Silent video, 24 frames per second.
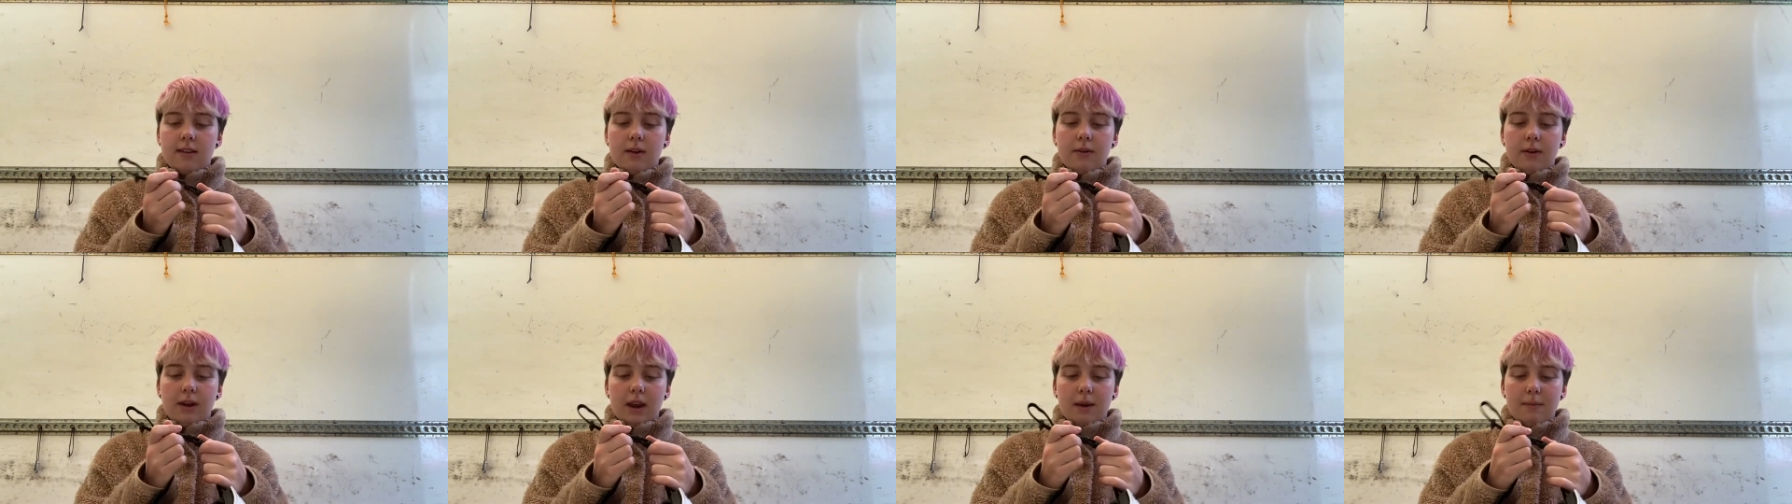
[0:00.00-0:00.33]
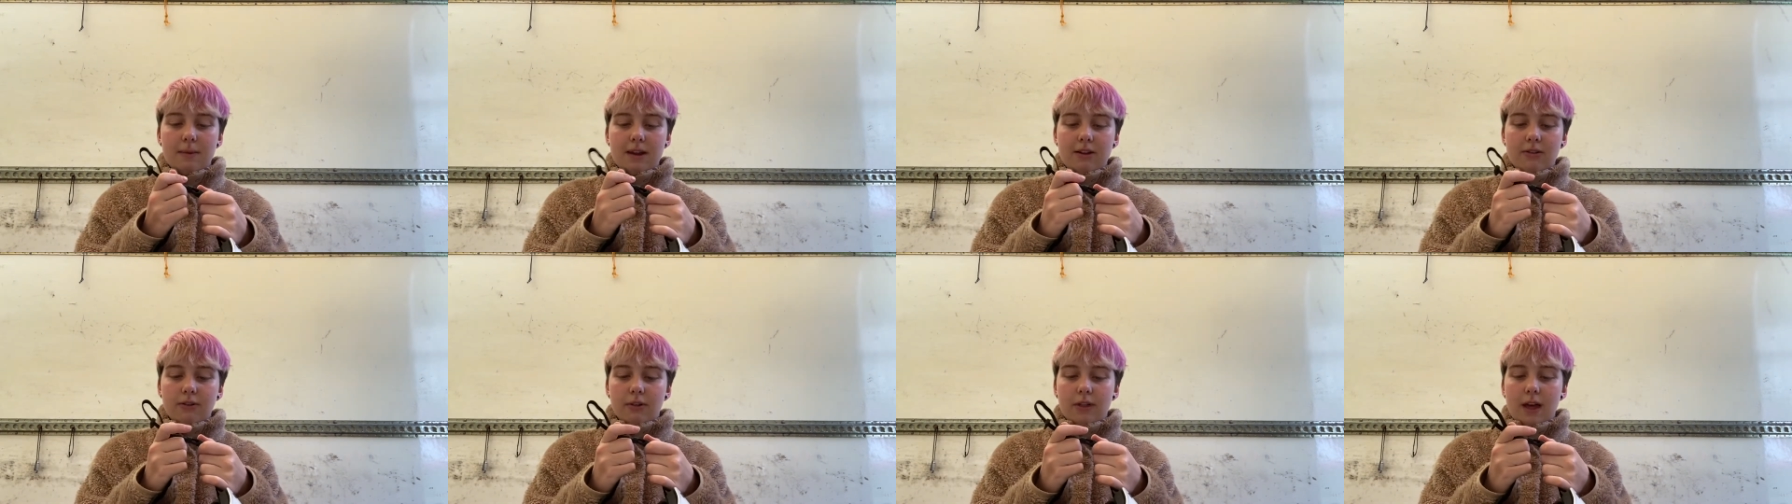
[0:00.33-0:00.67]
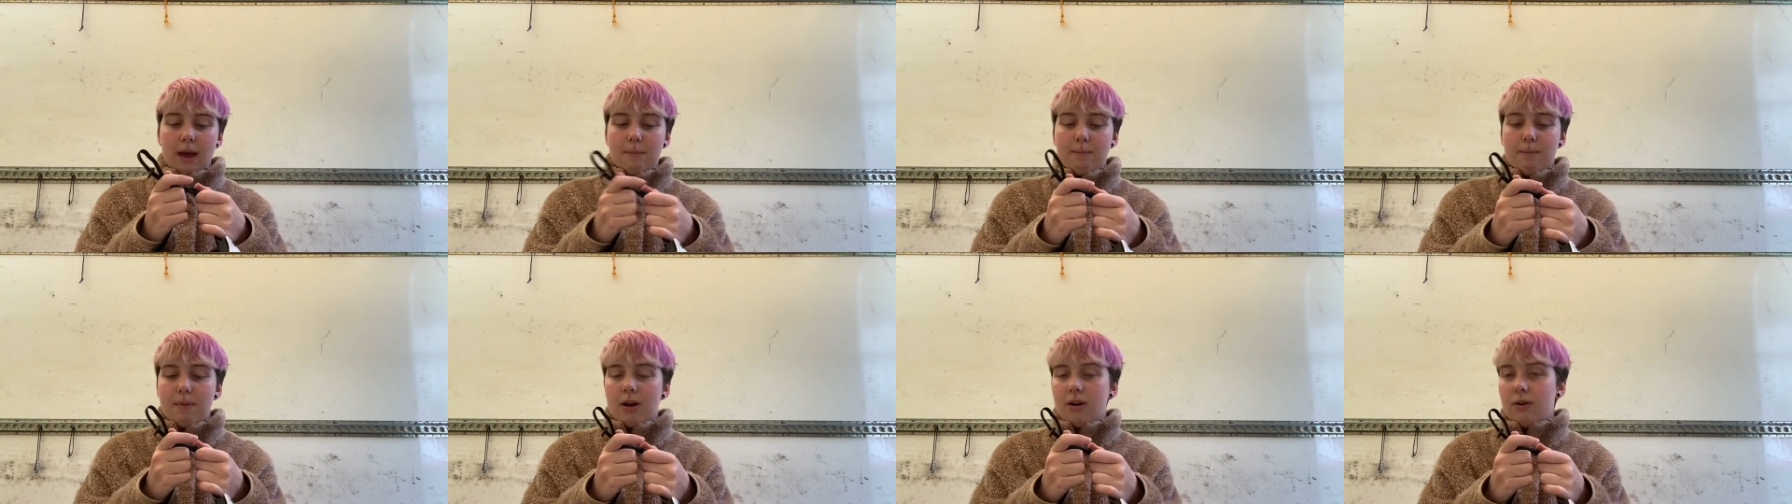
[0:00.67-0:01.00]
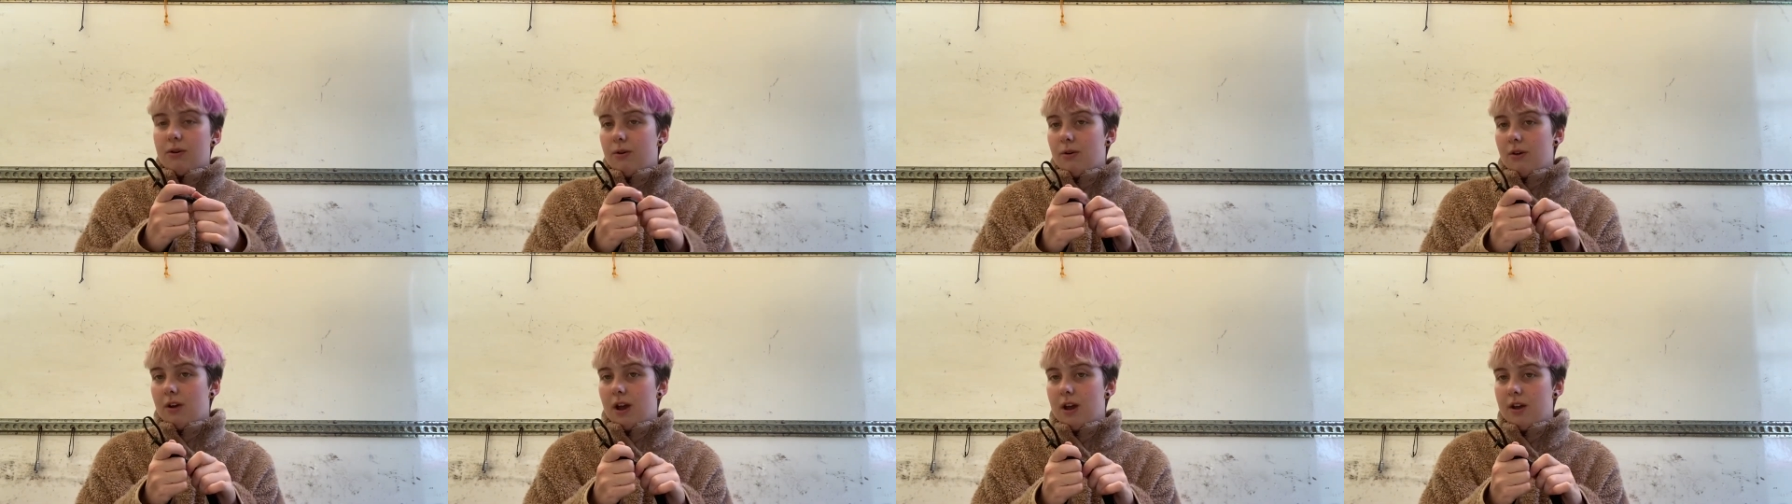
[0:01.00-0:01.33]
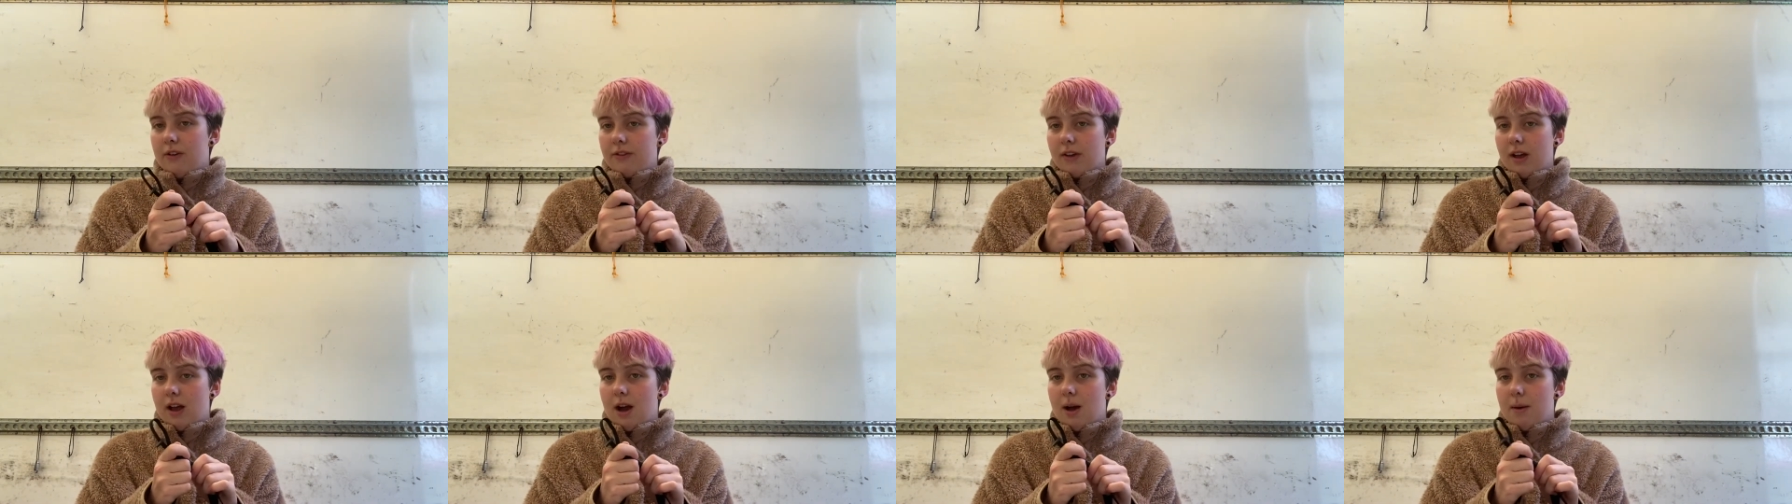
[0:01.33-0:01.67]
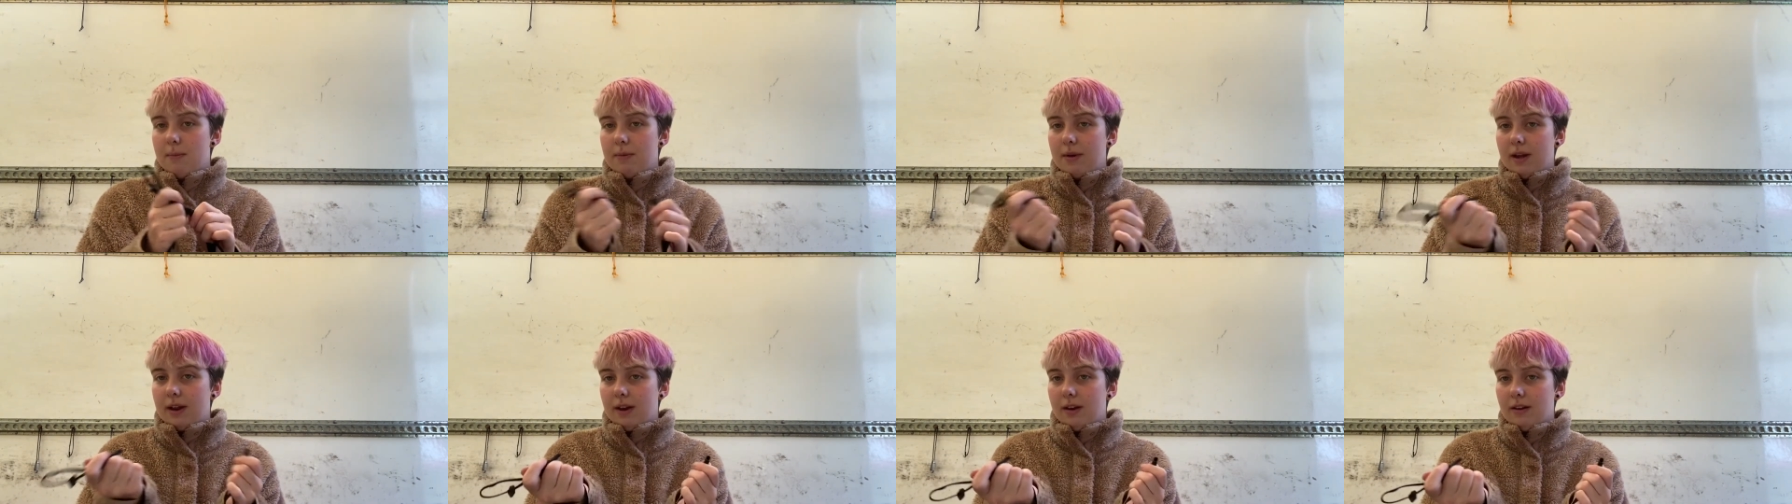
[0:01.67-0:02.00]
I'm gonna make sure that buckle goes
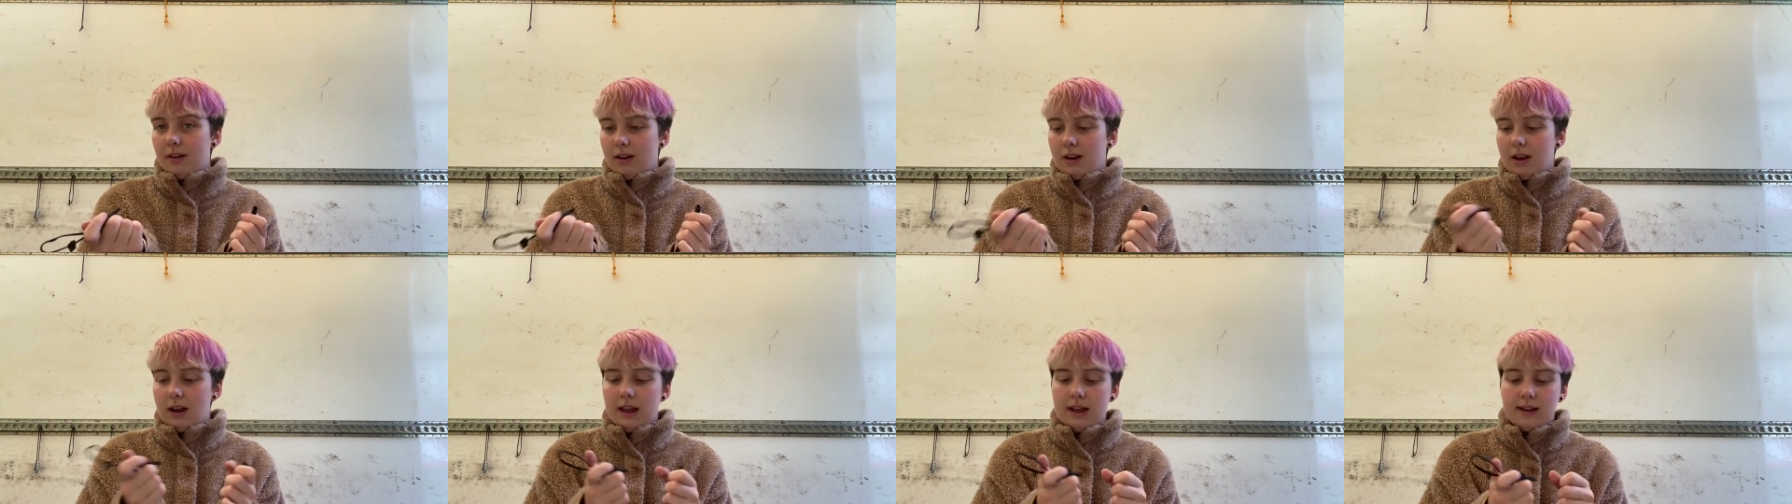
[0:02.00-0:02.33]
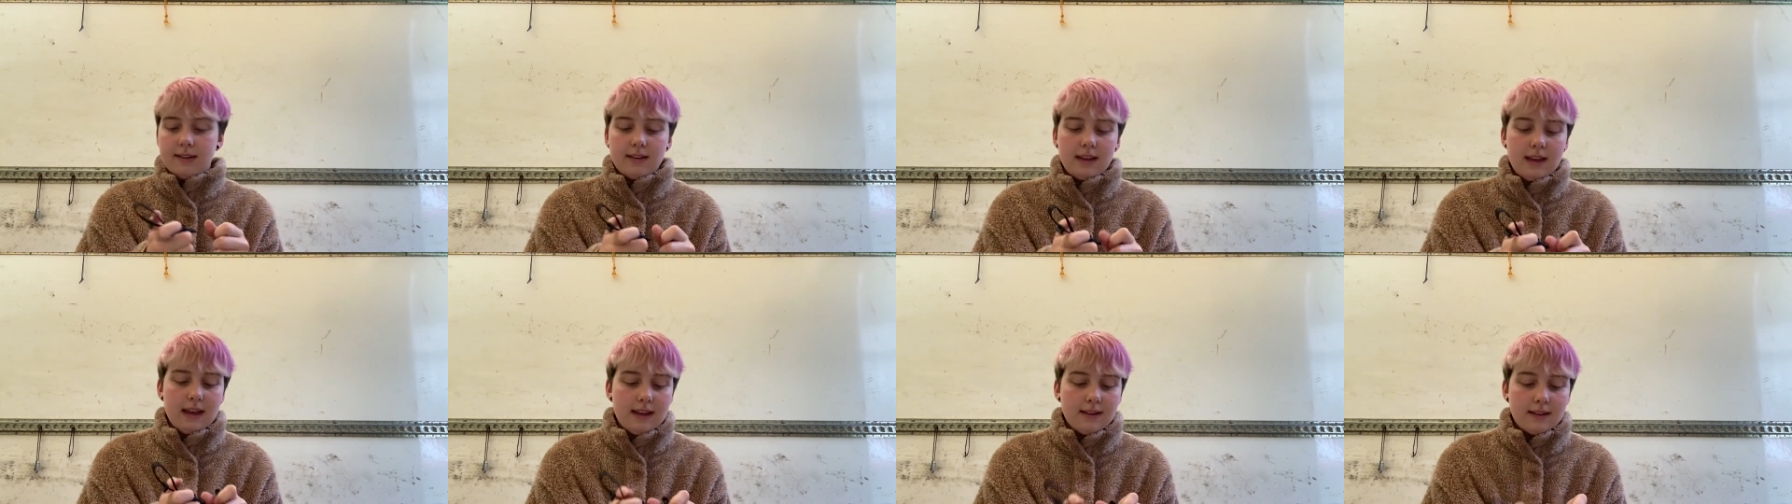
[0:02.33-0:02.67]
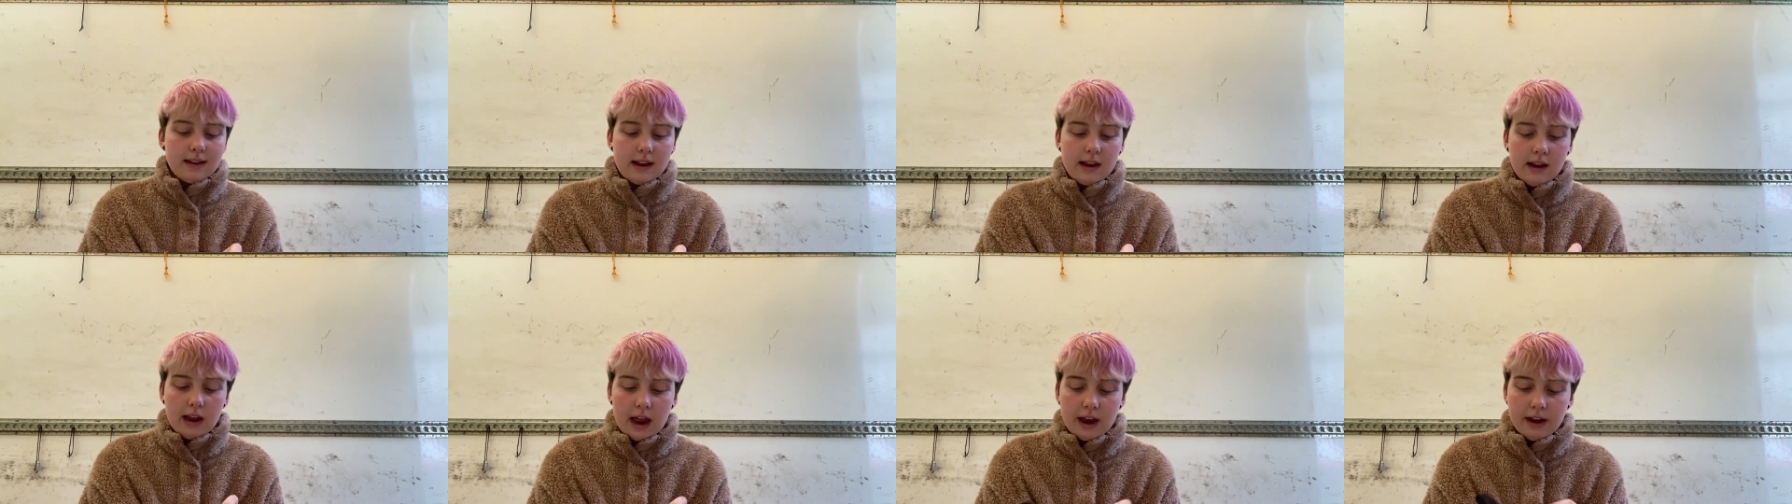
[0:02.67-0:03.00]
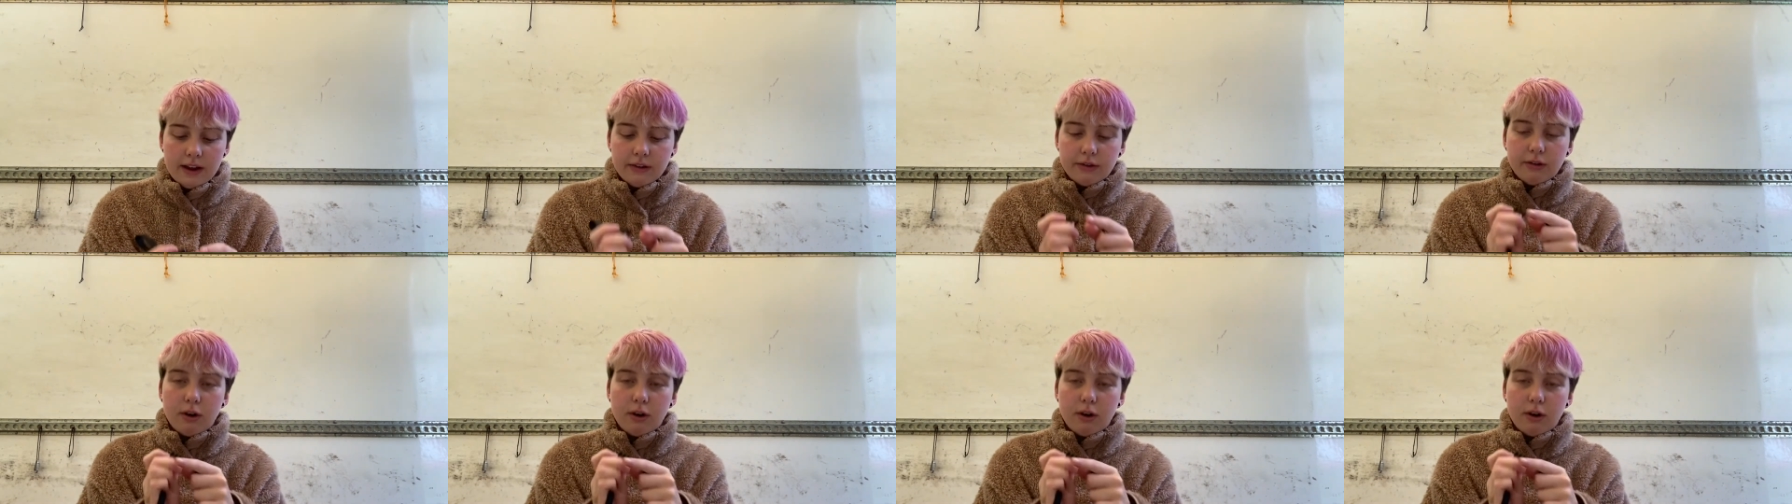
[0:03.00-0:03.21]
up and clicks easily and it's